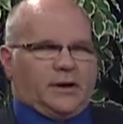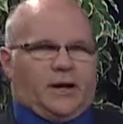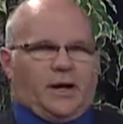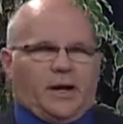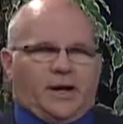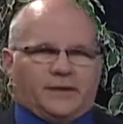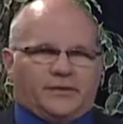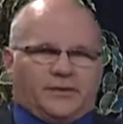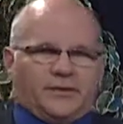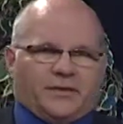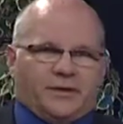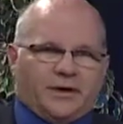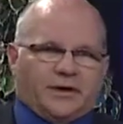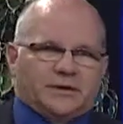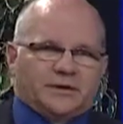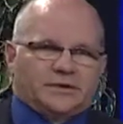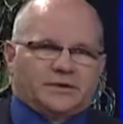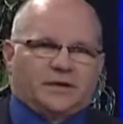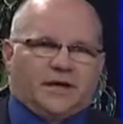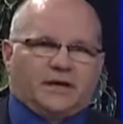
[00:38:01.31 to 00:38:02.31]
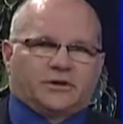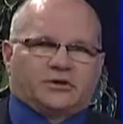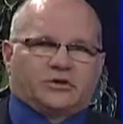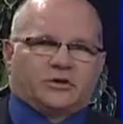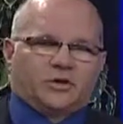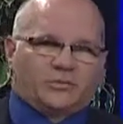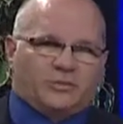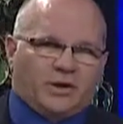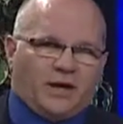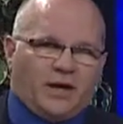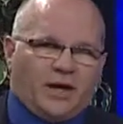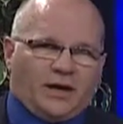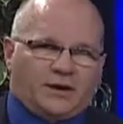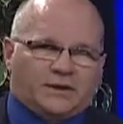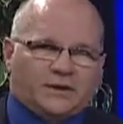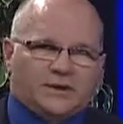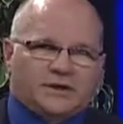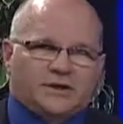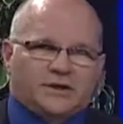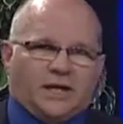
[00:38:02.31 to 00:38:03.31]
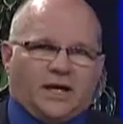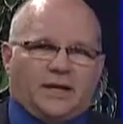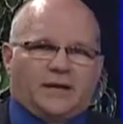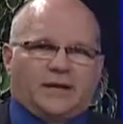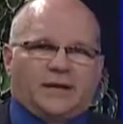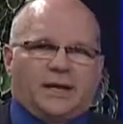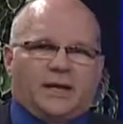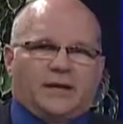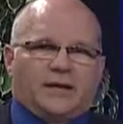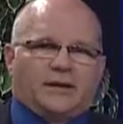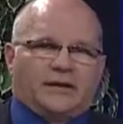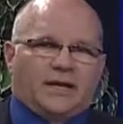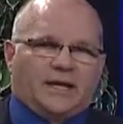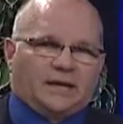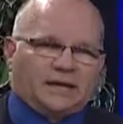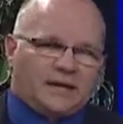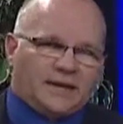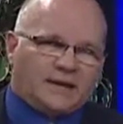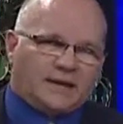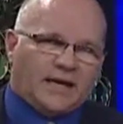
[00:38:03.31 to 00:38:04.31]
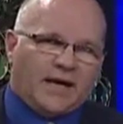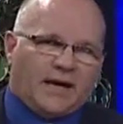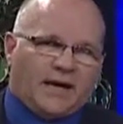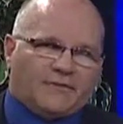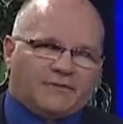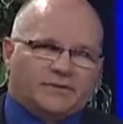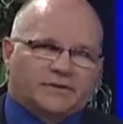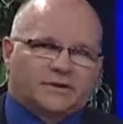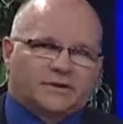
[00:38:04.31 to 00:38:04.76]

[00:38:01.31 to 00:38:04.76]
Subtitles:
on things that should be on the agenda, that need to have a